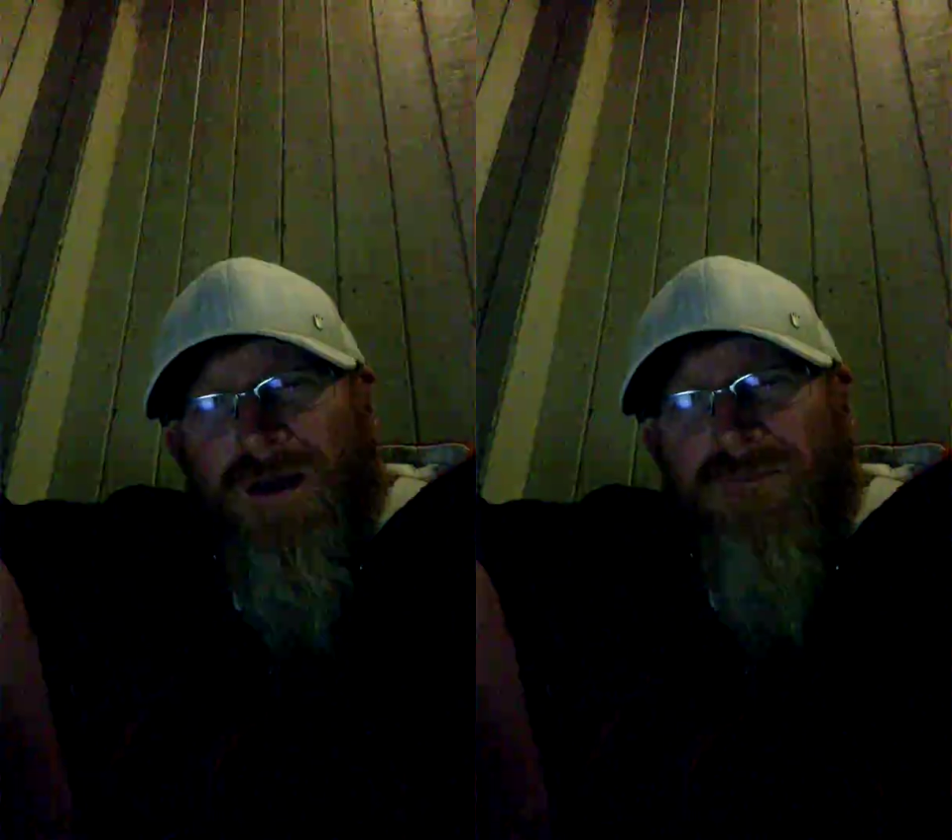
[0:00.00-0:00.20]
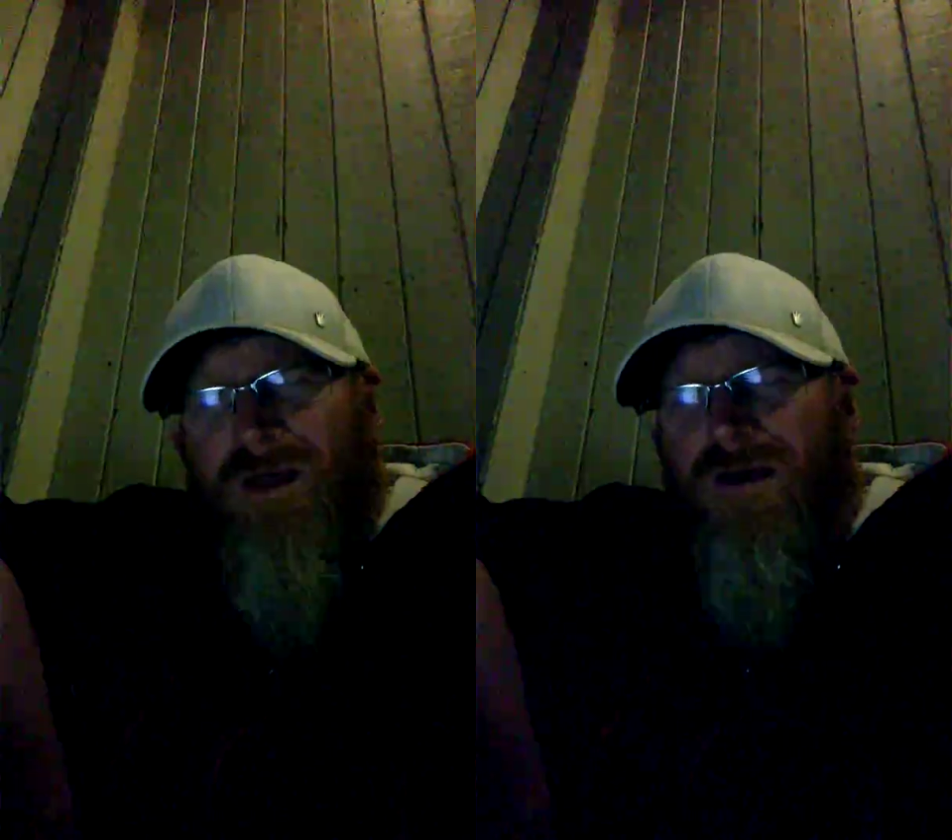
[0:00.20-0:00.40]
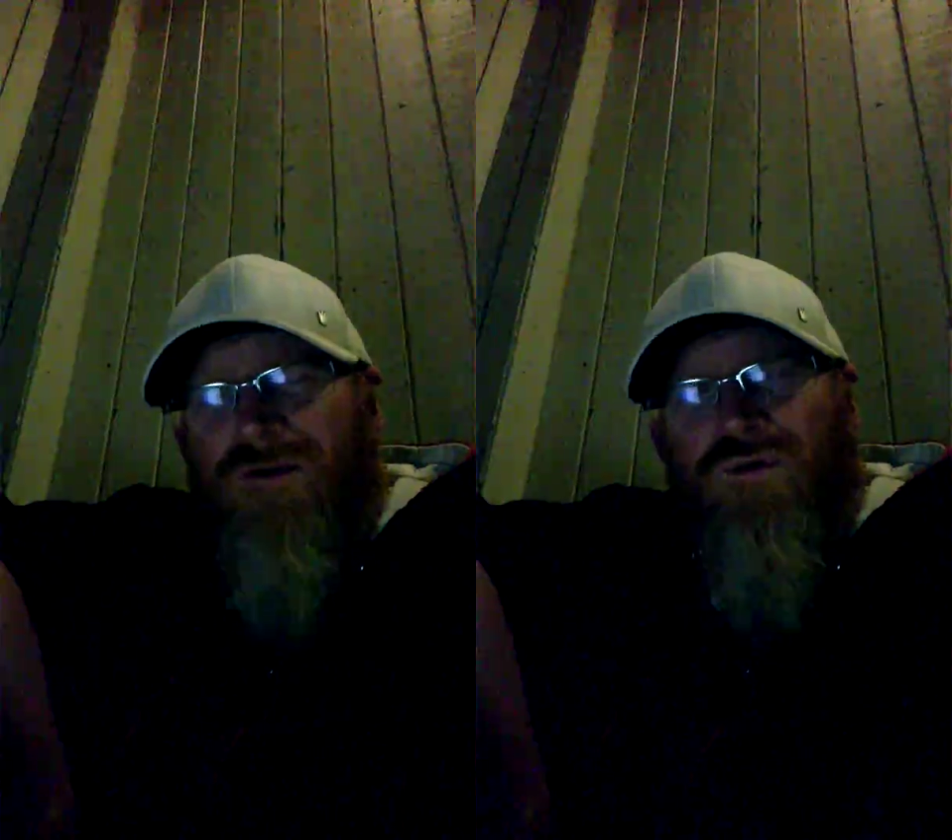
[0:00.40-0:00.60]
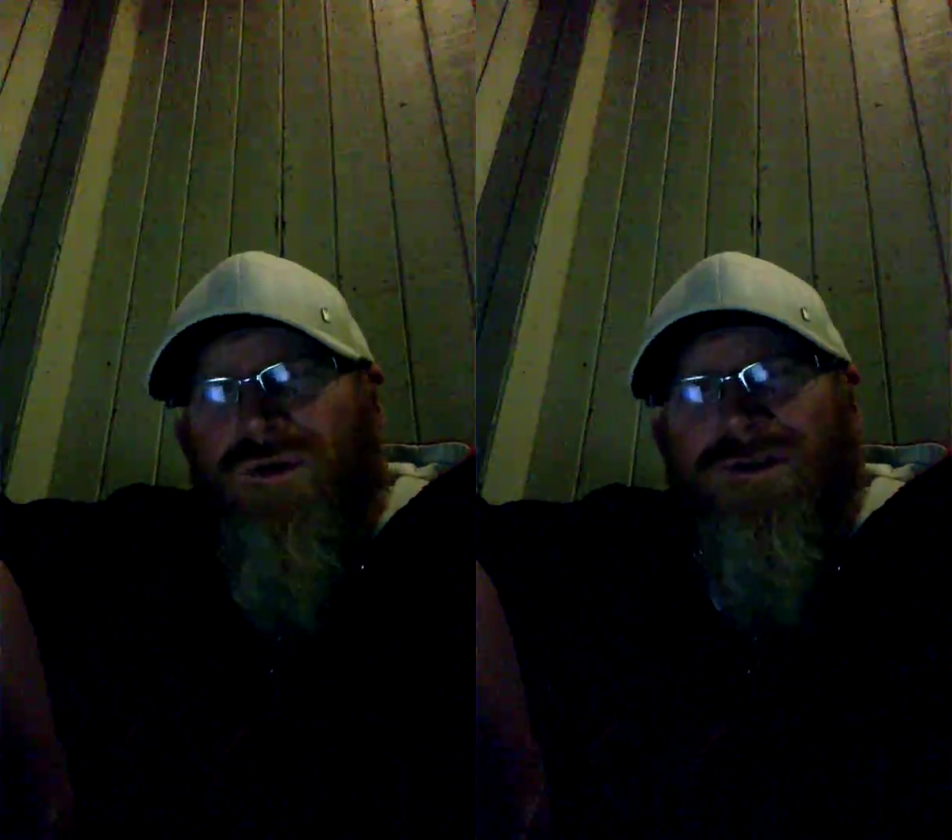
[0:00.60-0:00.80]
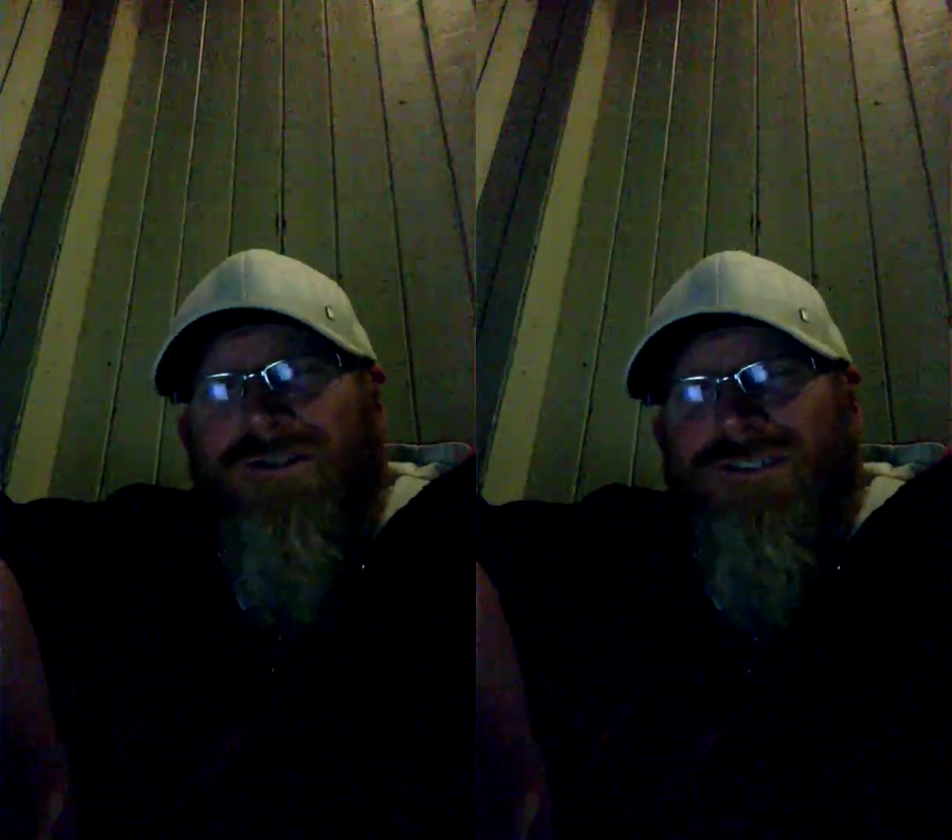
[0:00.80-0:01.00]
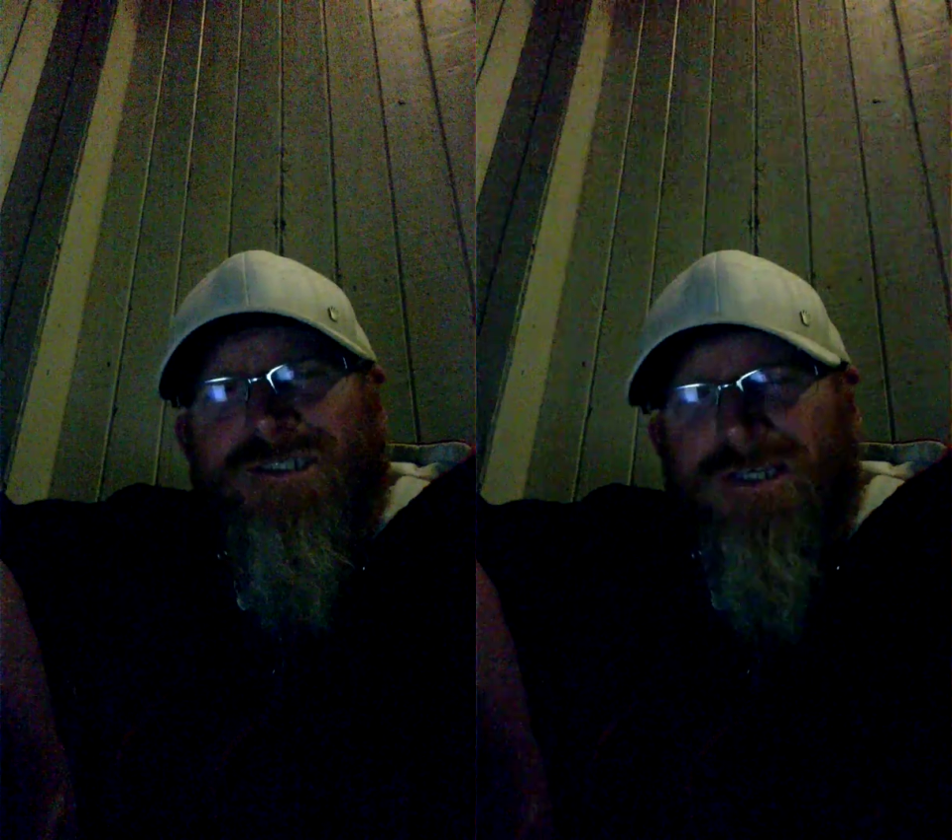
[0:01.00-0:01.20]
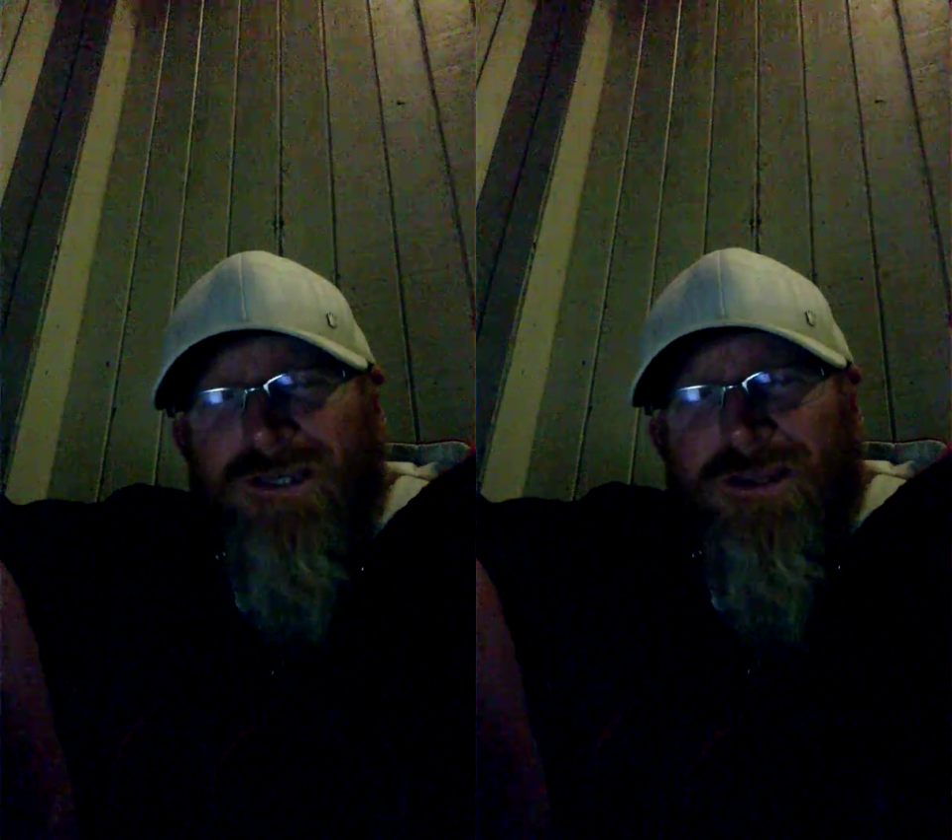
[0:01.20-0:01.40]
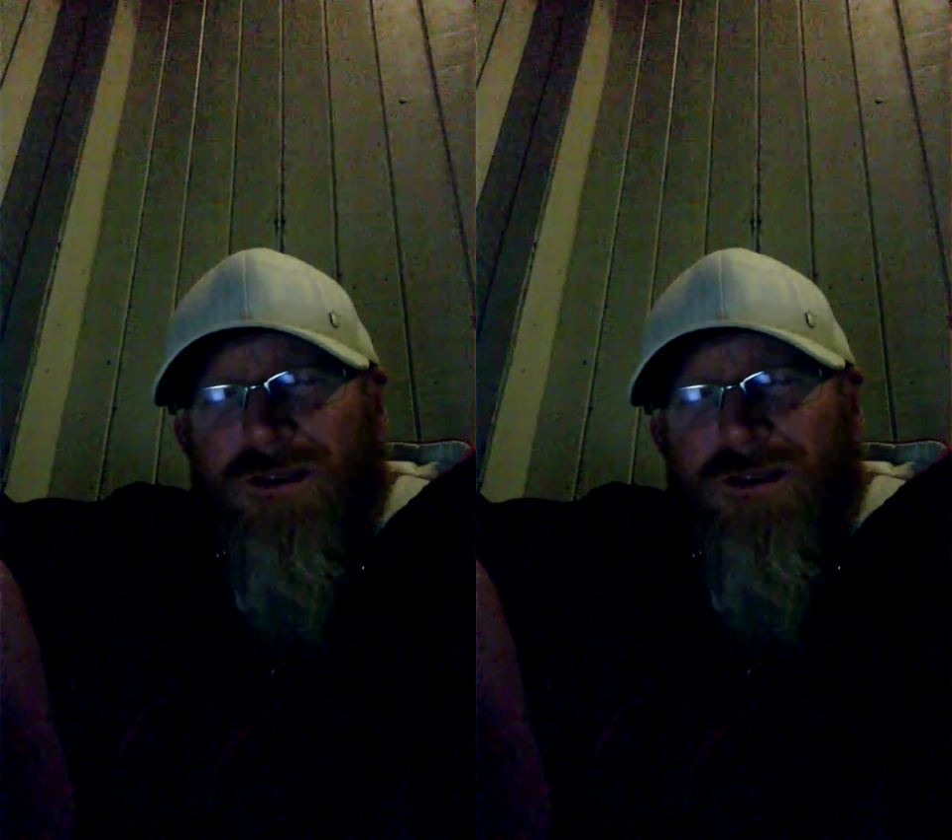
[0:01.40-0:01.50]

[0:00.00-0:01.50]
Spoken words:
I'm not going to sin.